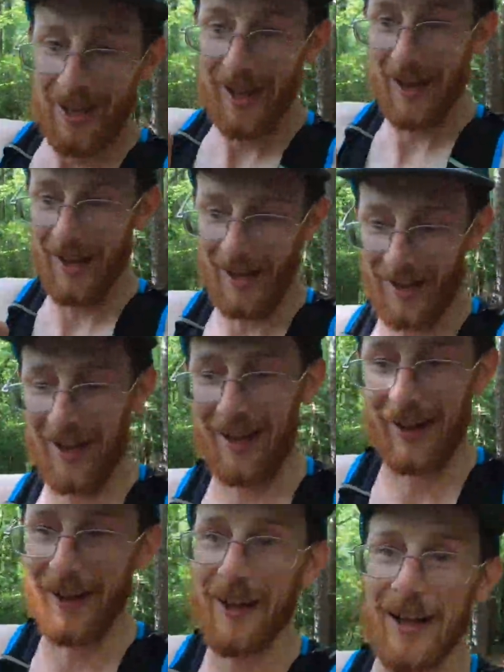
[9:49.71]
haha,
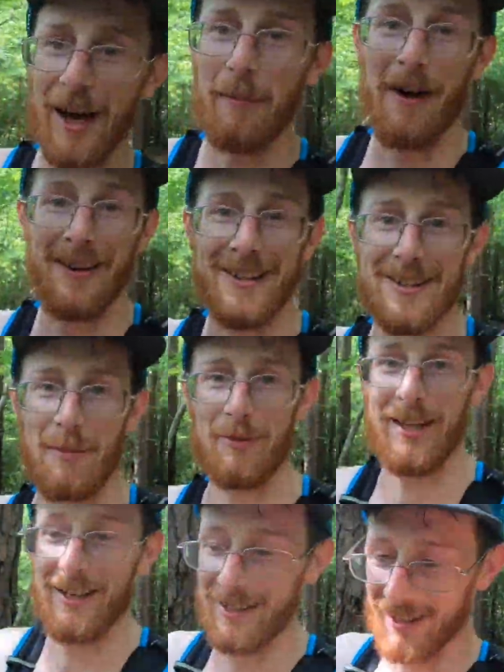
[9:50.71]
I'm on to
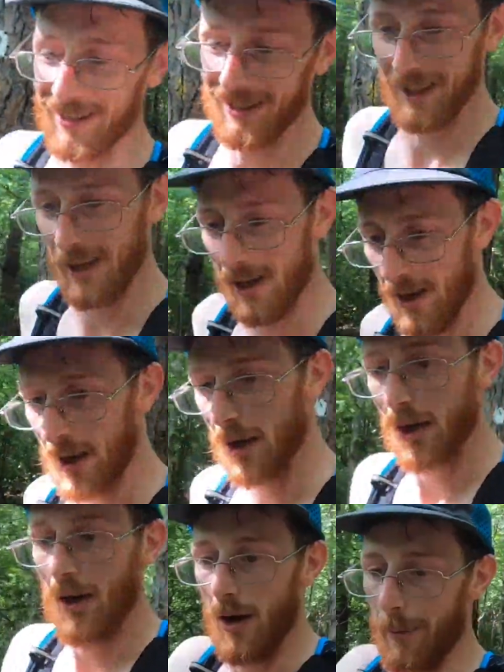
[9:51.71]
something.
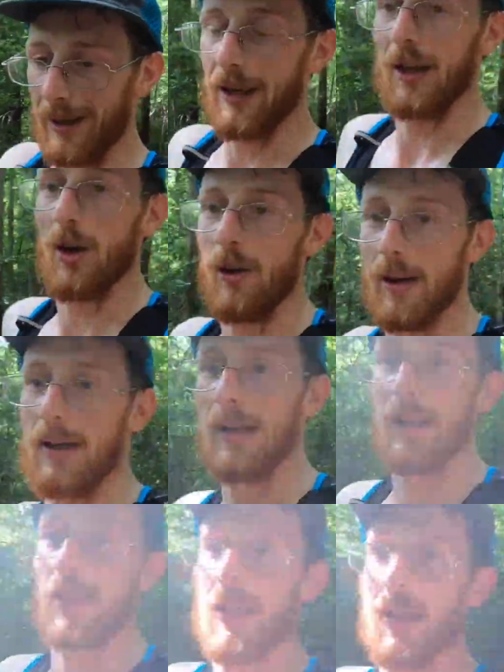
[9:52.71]
I'm gonna get going again.